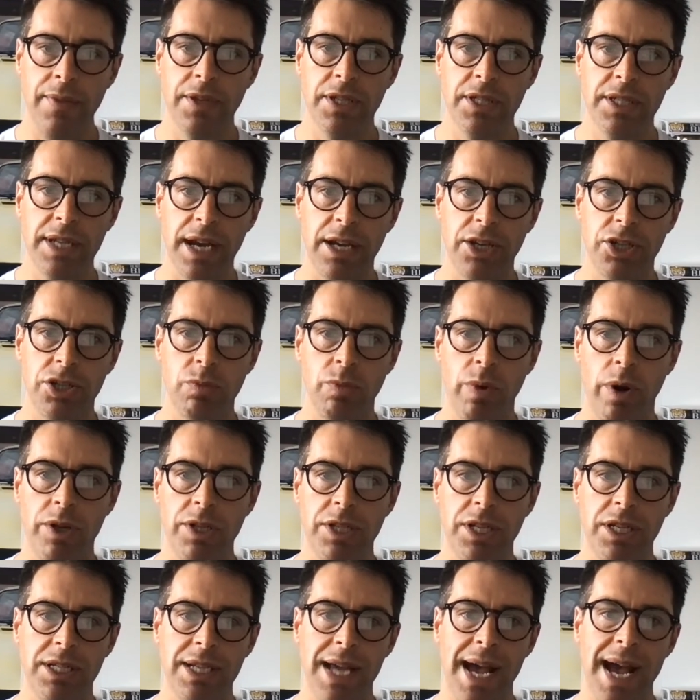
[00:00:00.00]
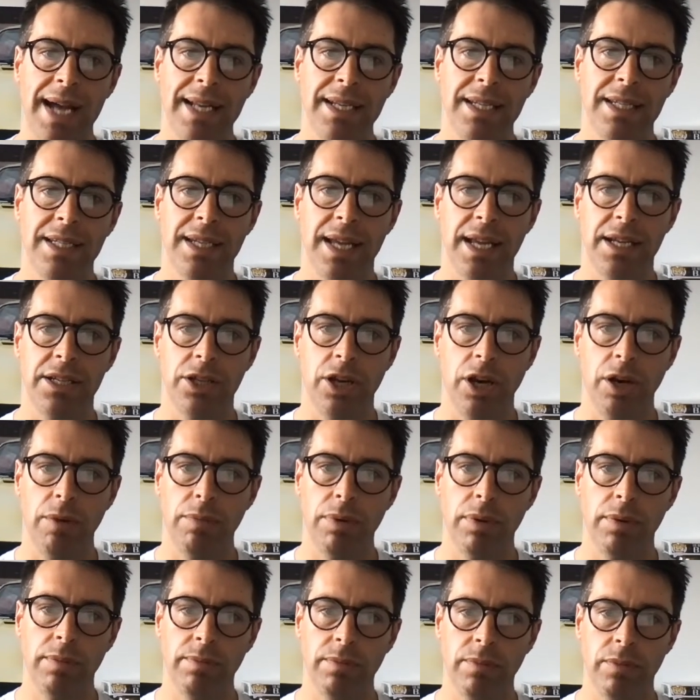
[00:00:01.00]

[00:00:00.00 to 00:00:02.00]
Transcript: section where it says ad setup,